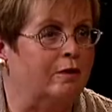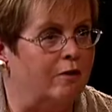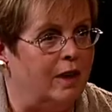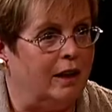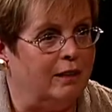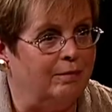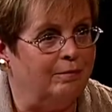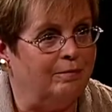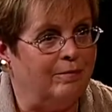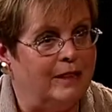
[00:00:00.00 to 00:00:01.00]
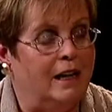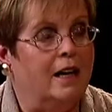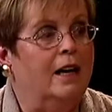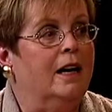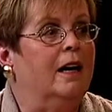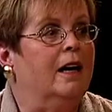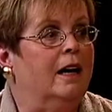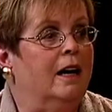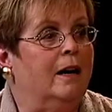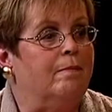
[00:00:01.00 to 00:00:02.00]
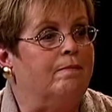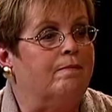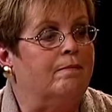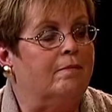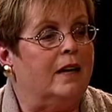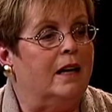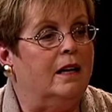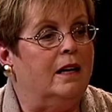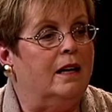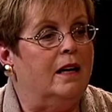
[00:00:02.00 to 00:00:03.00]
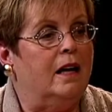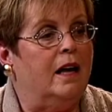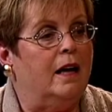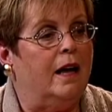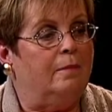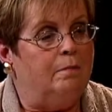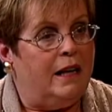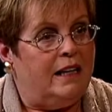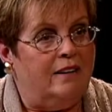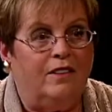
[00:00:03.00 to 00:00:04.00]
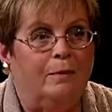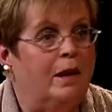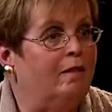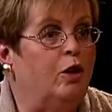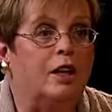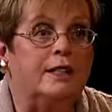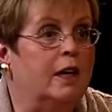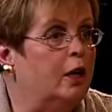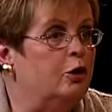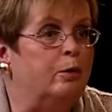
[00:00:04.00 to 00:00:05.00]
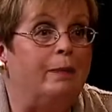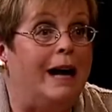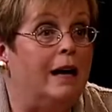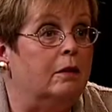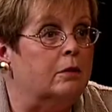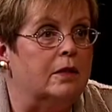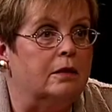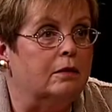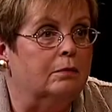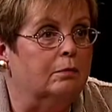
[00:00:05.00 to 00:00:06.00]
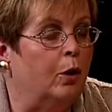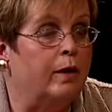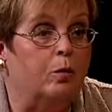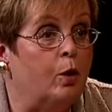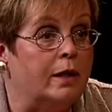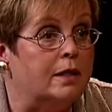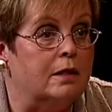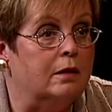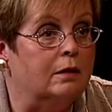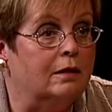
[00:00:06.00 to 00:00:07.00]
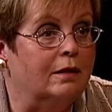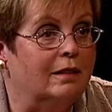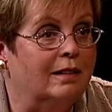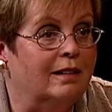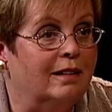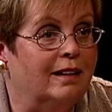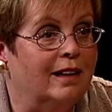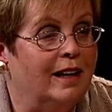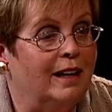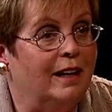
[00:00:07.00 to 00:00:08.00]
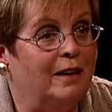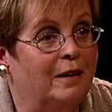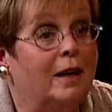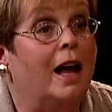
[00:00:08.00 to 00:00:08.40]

of thing. And many of them have lost 100 pounds more than once. And then regained